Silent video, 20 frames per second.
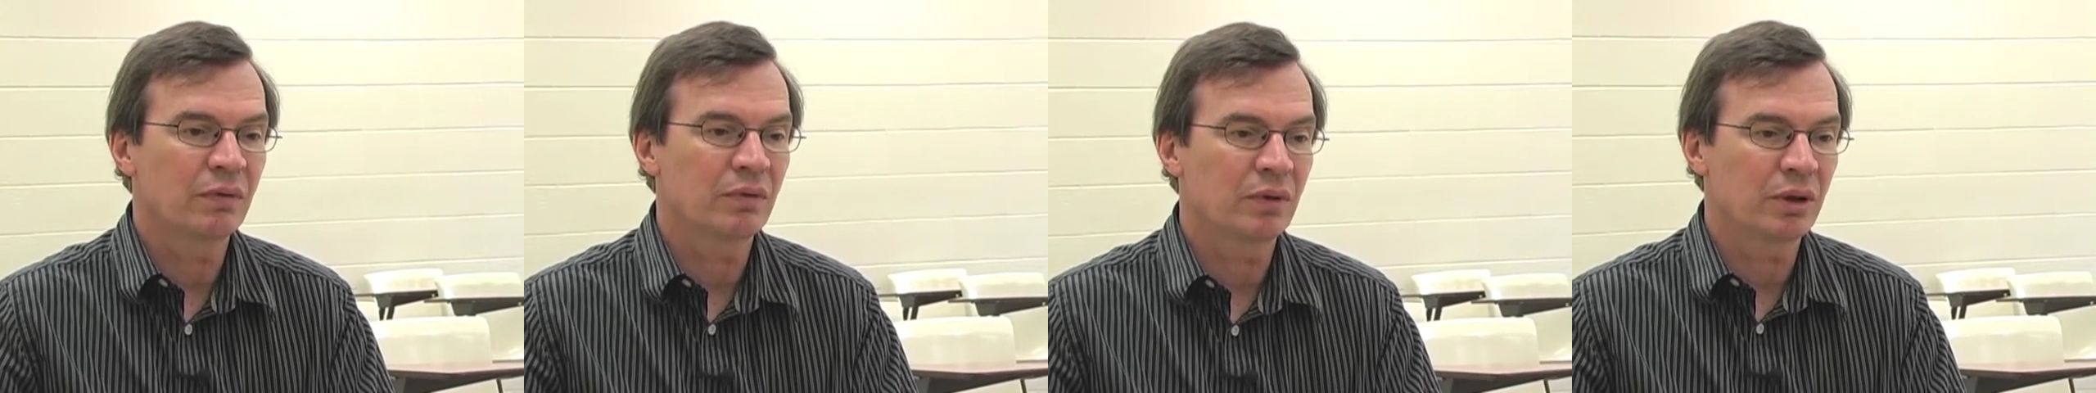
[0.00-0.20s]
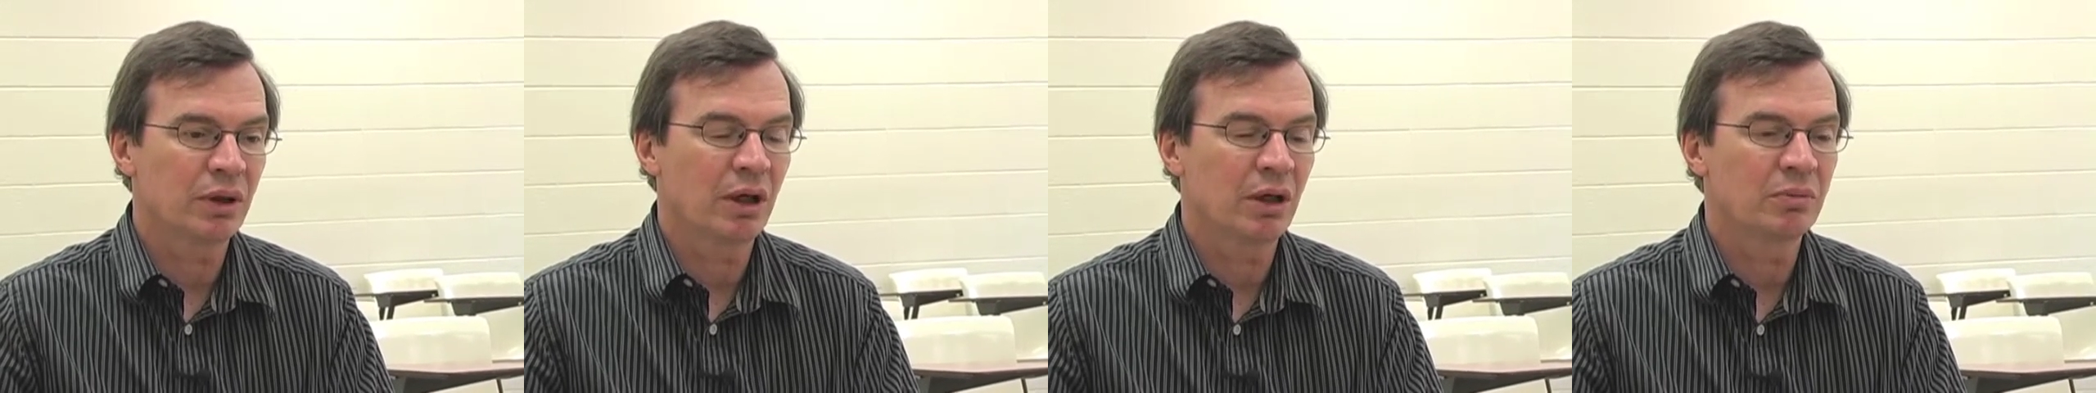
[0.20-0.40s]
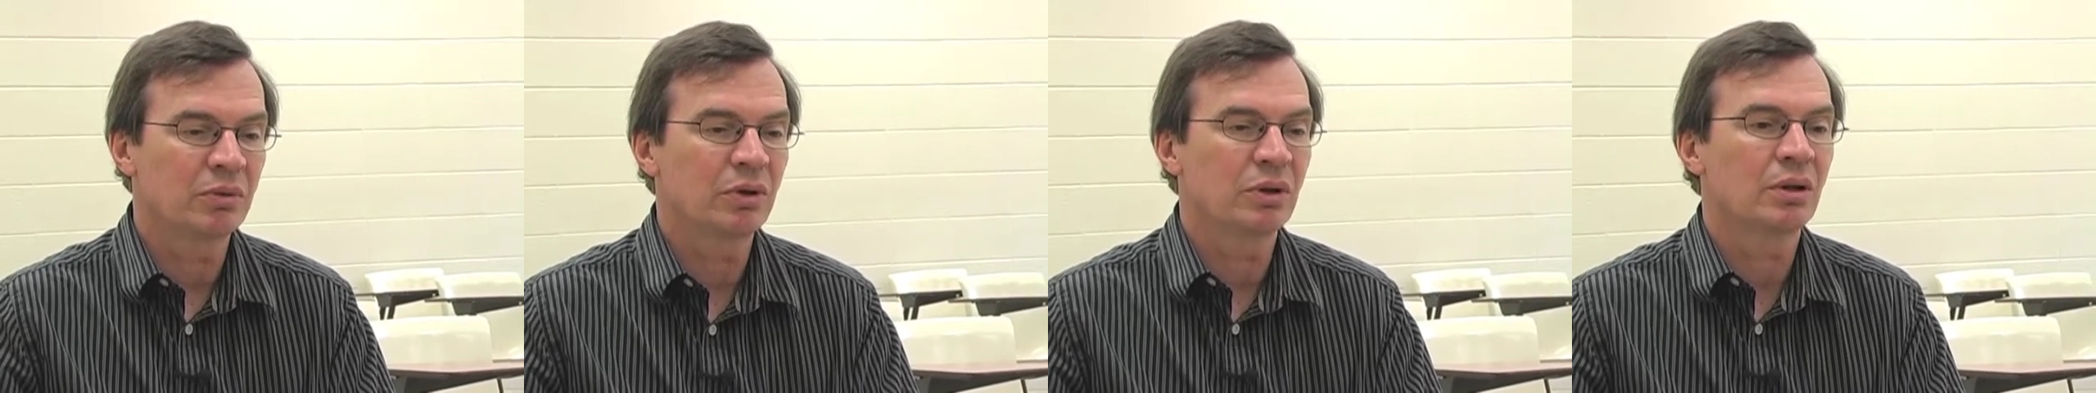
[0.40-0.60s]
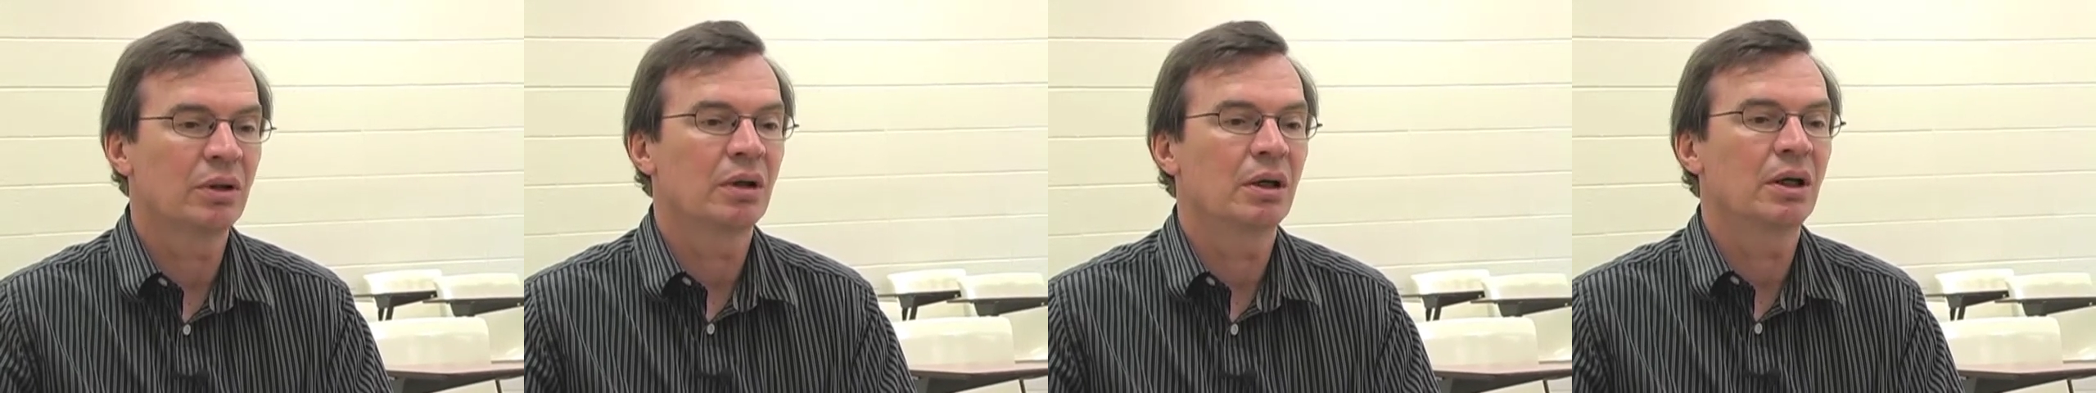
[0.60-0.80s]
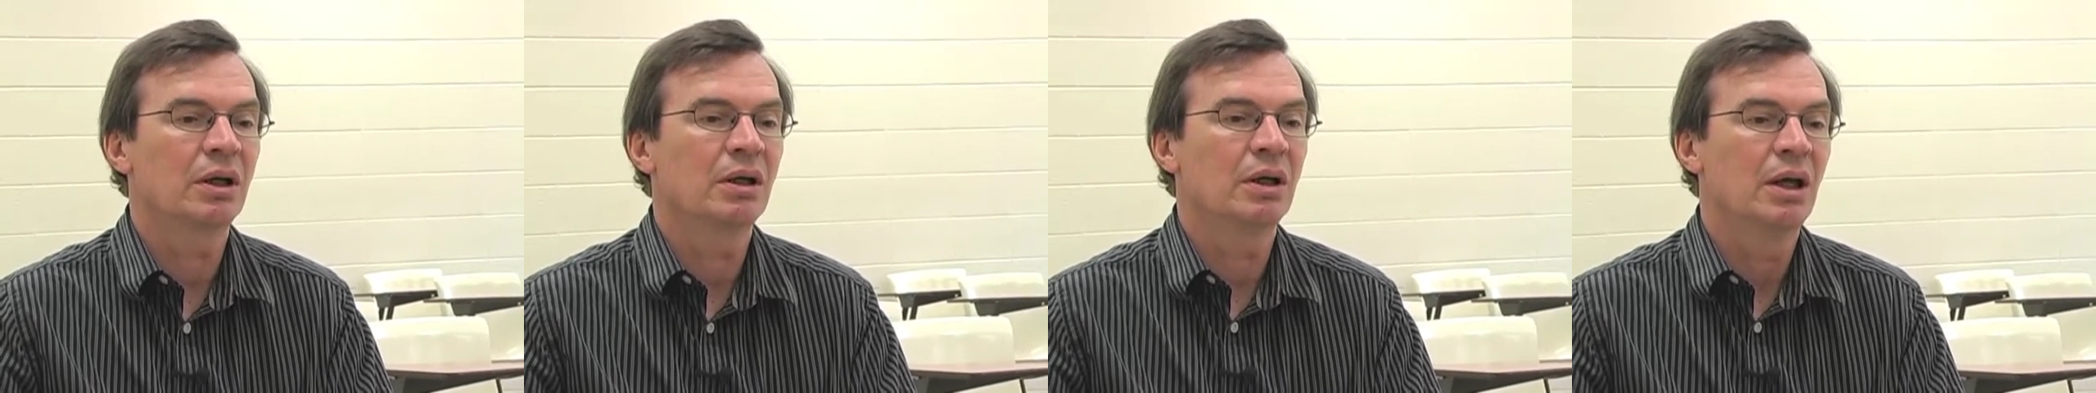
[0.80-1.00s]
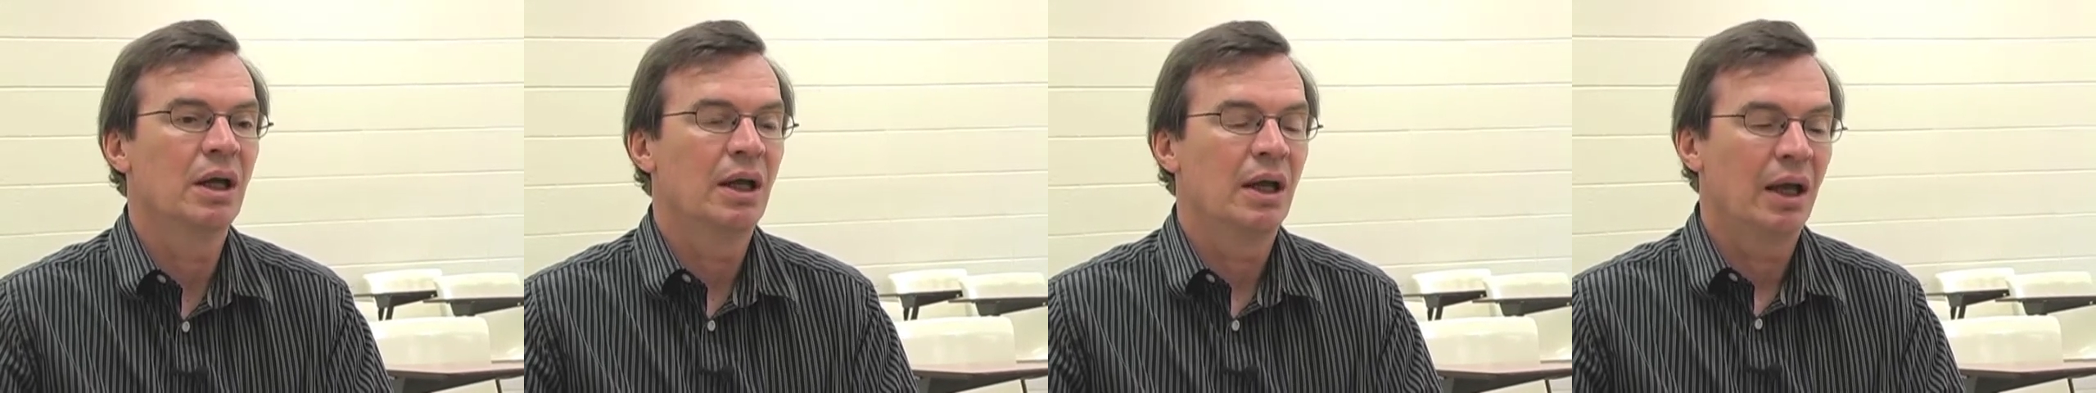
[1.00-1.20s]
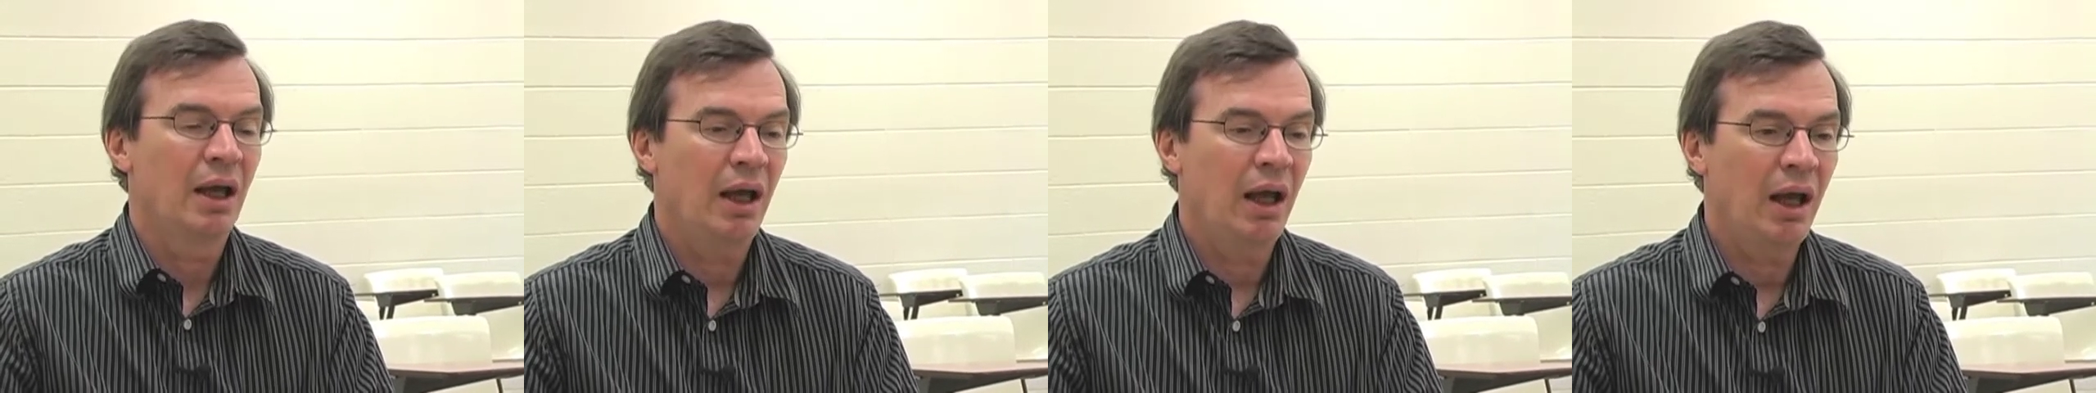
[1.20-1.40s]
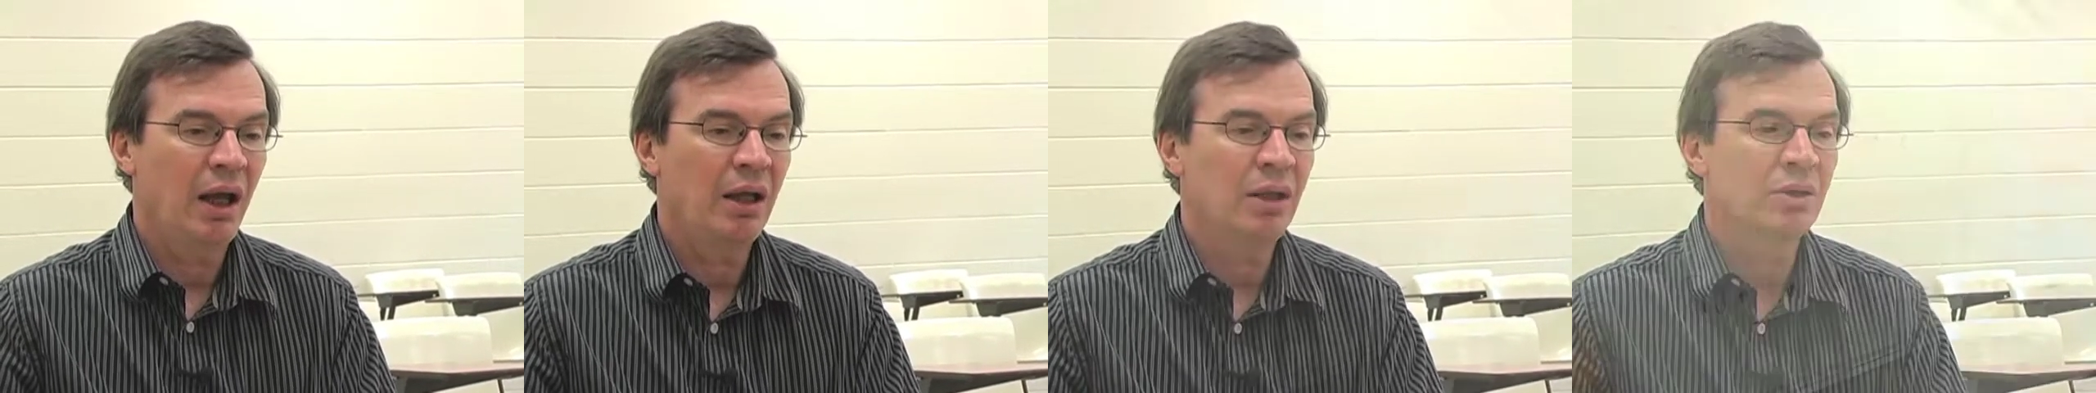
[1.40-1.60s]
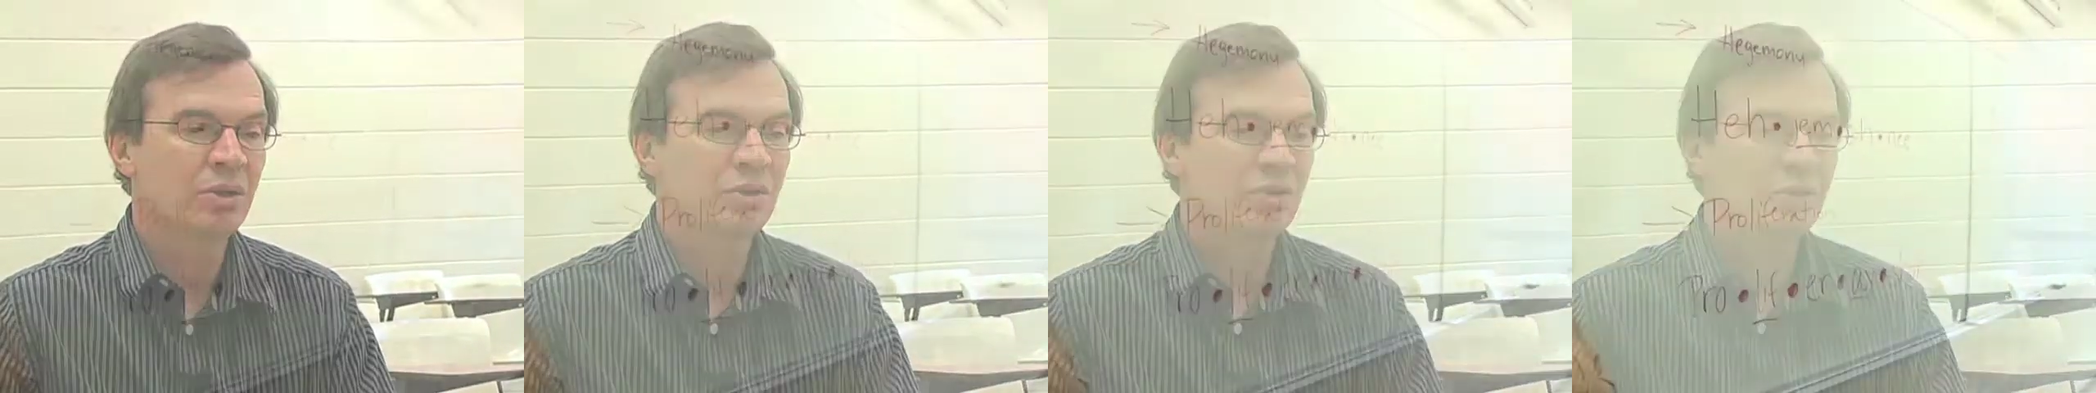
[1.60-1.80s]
vocabulary and